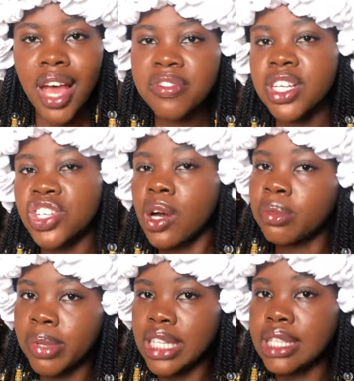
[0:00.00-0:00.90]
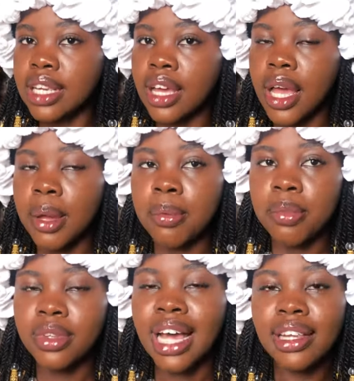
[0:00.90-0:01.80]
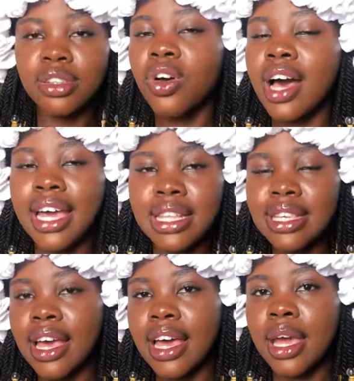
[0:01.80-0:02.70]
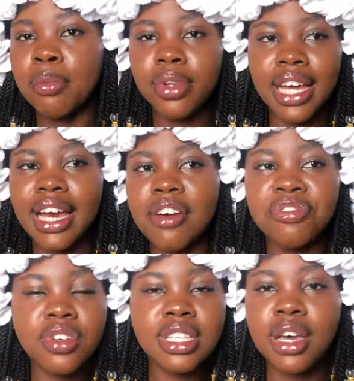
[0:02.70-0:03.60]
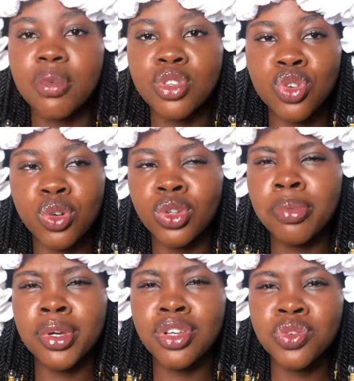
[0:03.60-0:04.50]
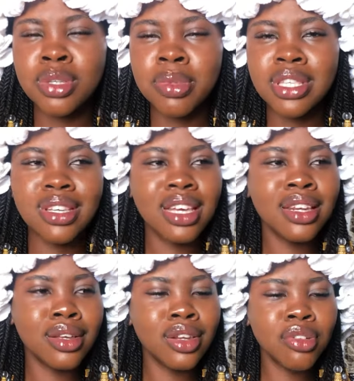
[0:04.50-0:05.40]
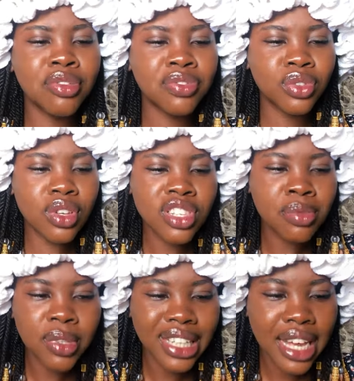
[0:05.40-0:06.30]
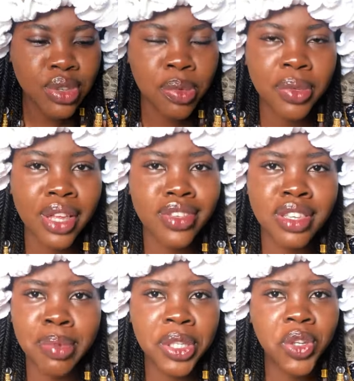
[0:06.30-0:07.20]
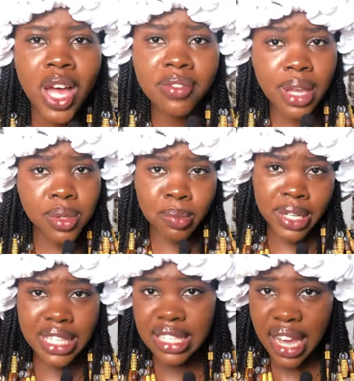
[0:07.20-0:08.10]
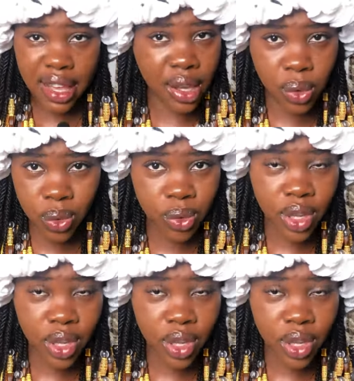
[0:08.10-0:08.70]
after childbirth like not her entire hair, but like her front hair was gone. Not because she was plaiting. A, lot of nursing mothers or people that just give birth, they don't have time to plait their hair. Oh.